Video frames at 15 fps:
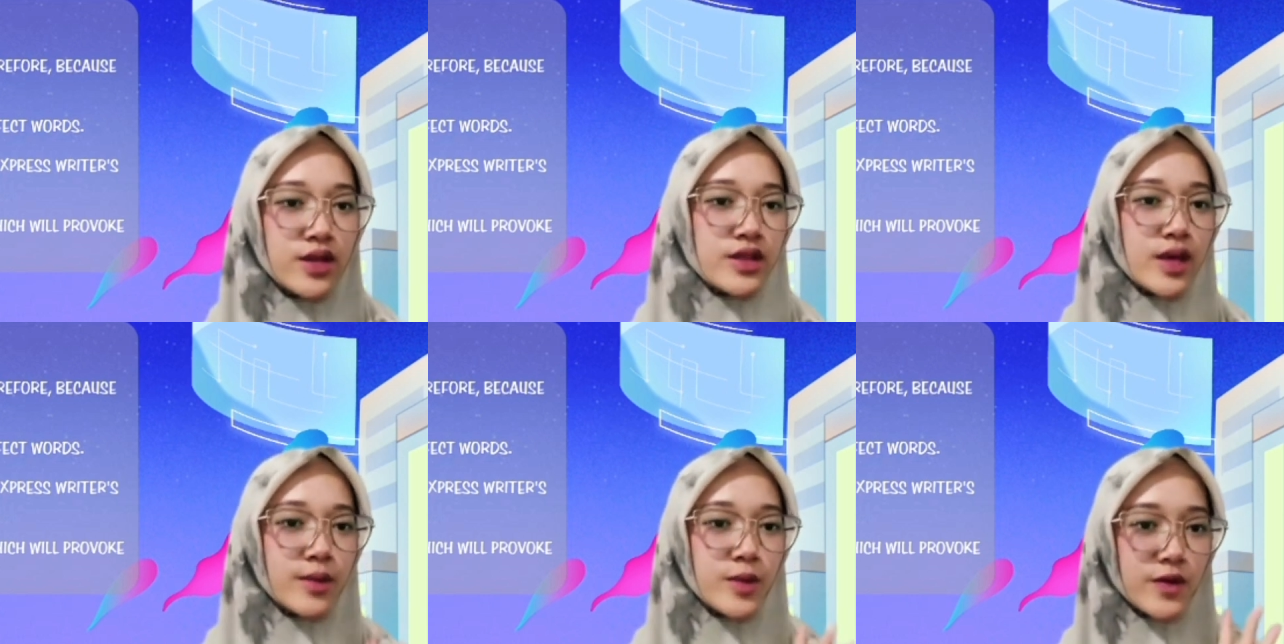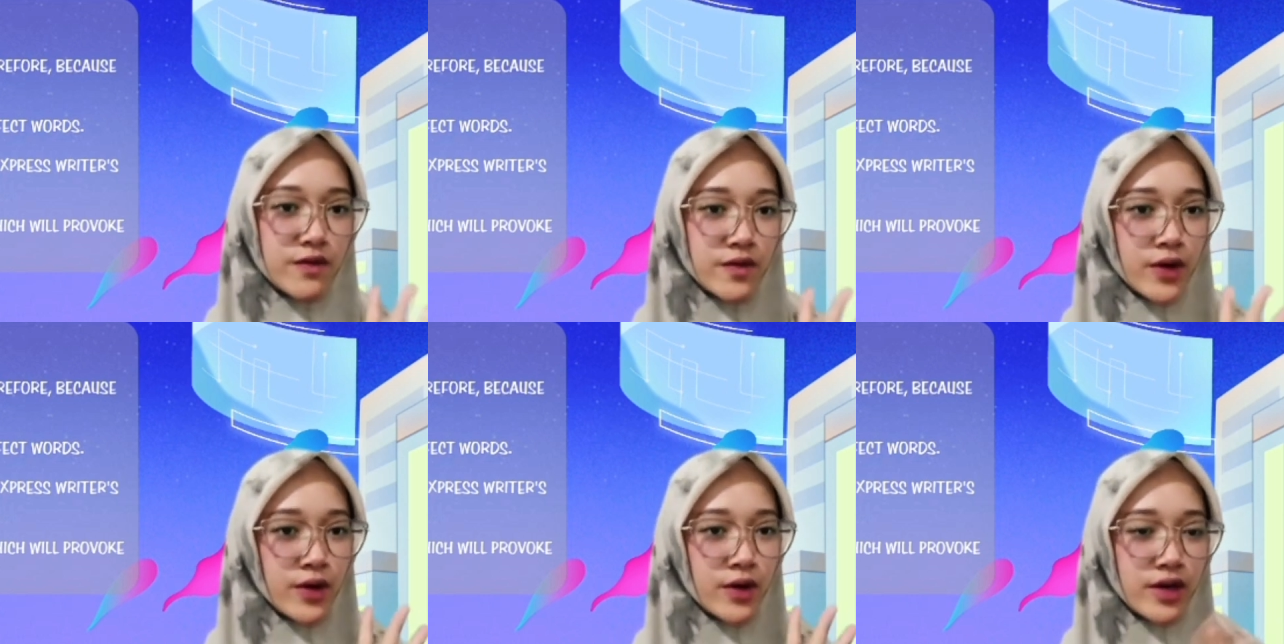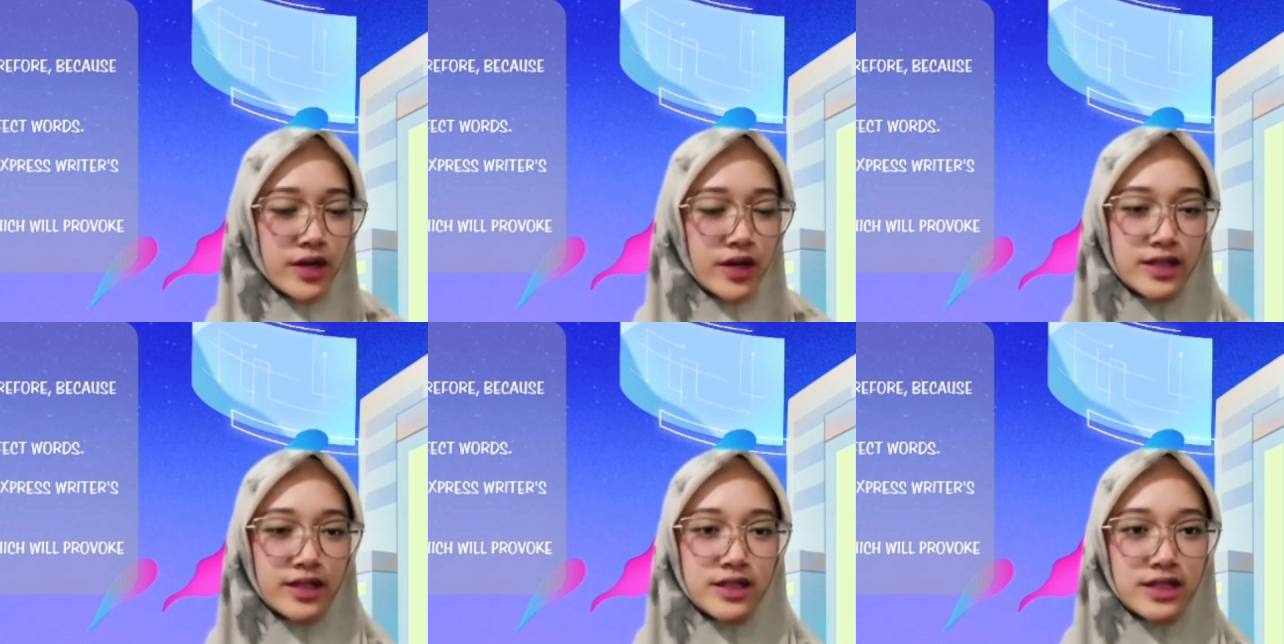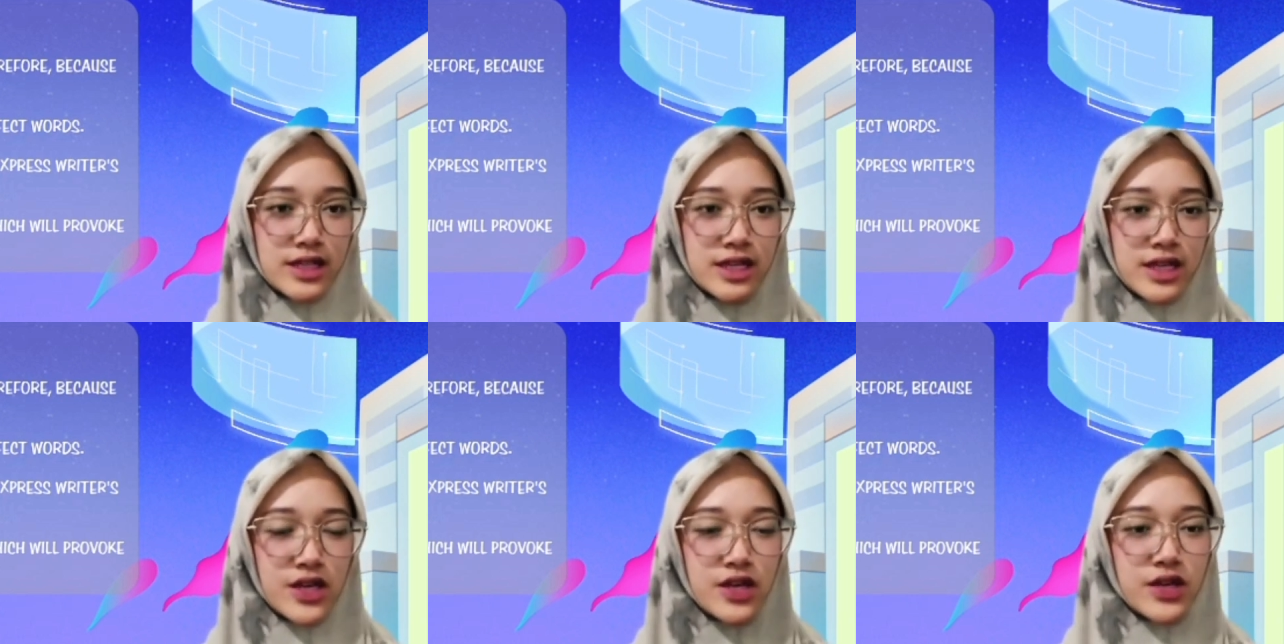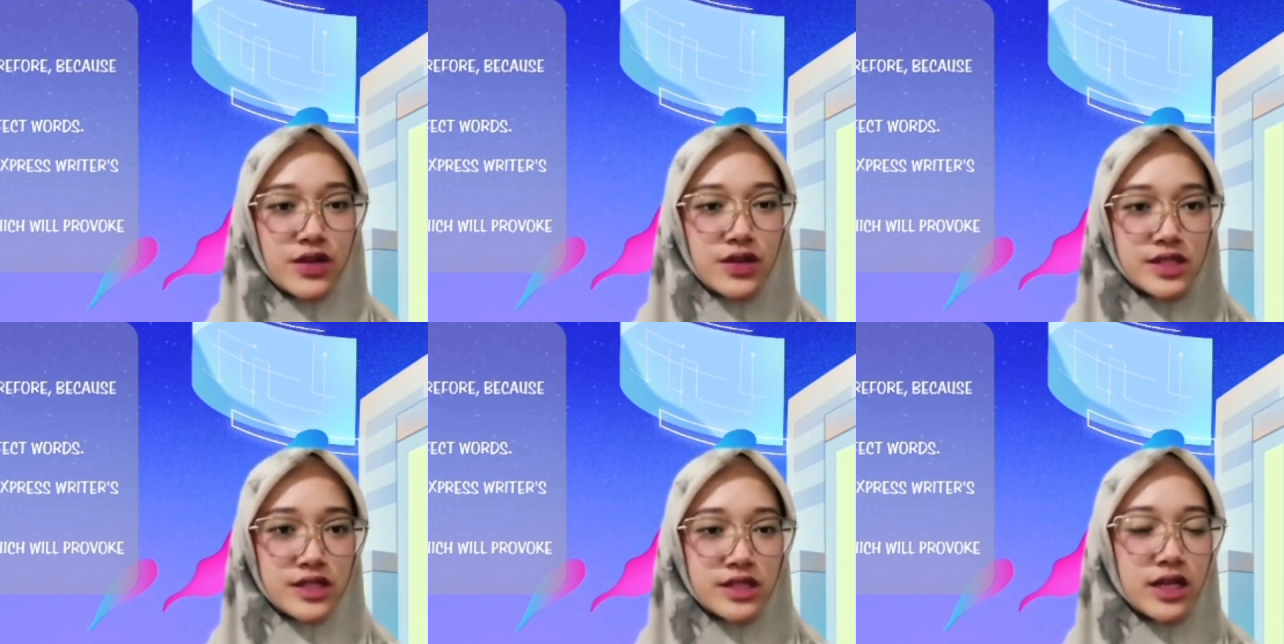Number 4,
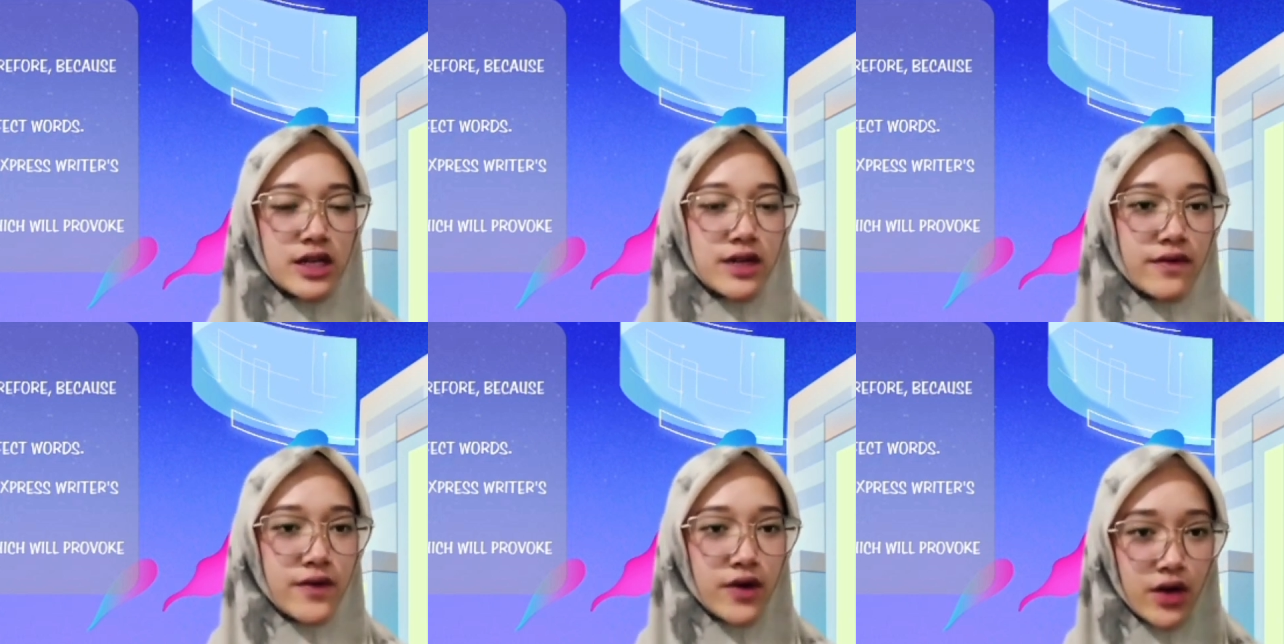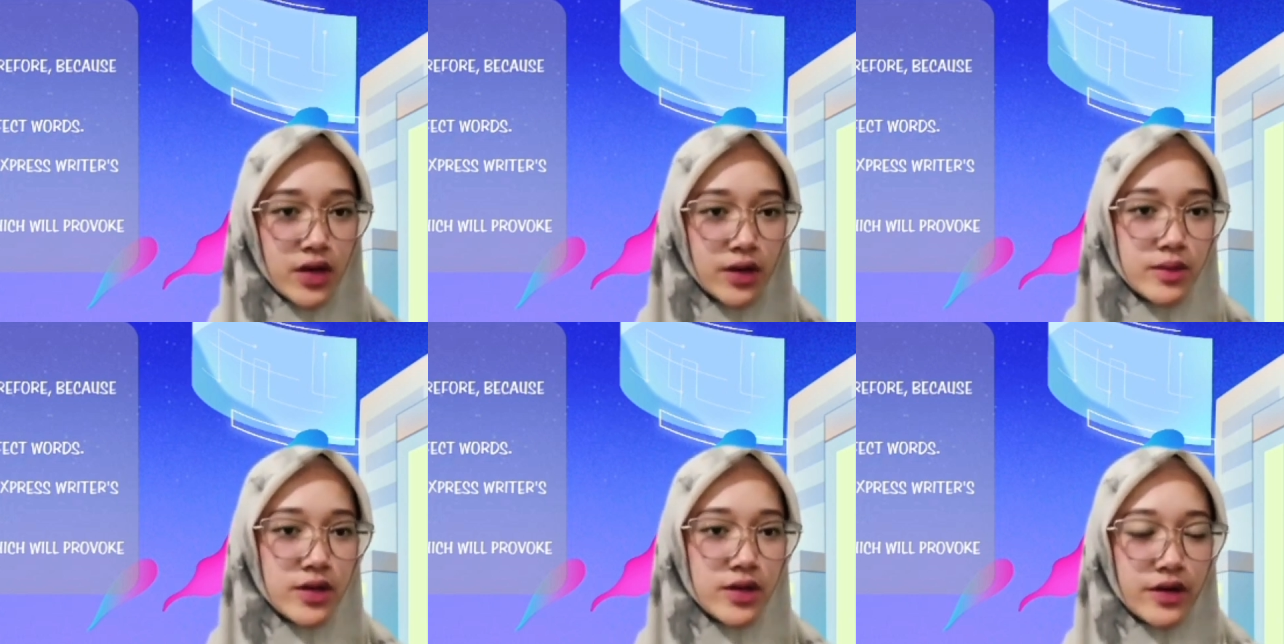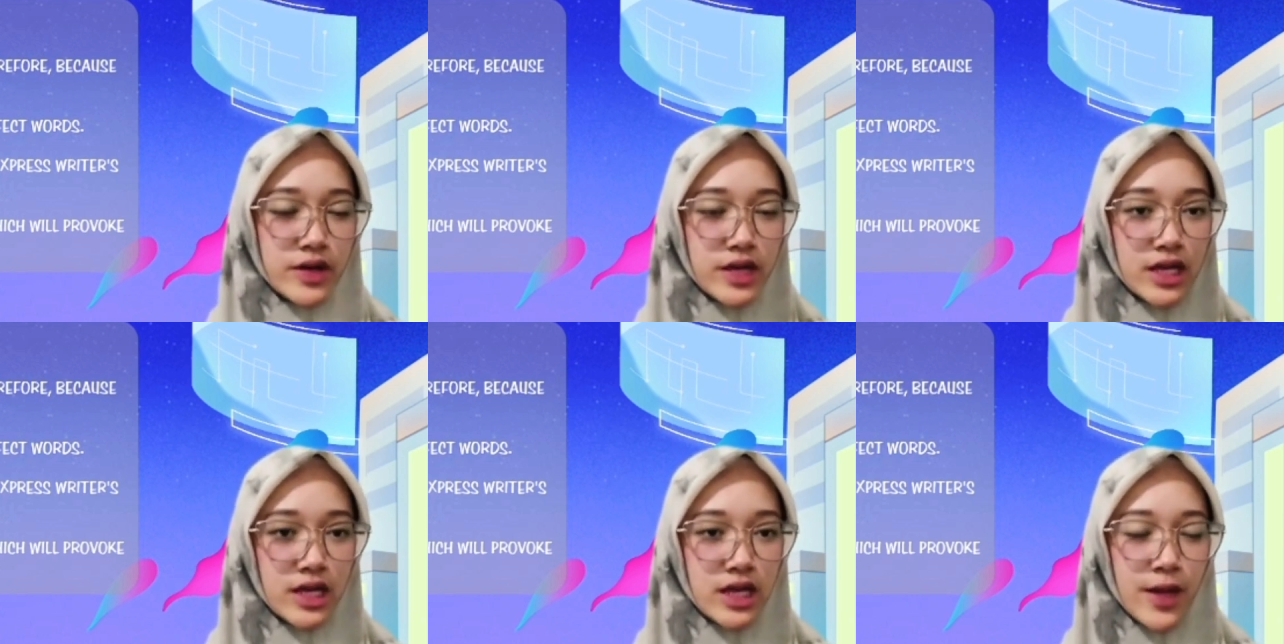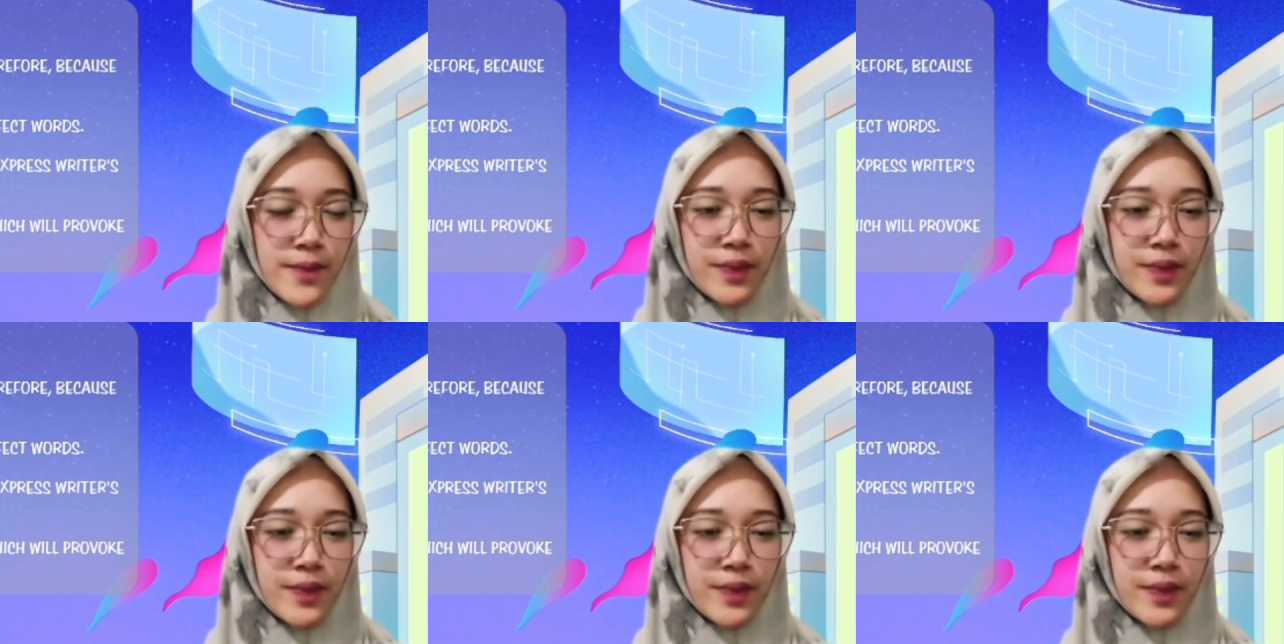use a vocabulary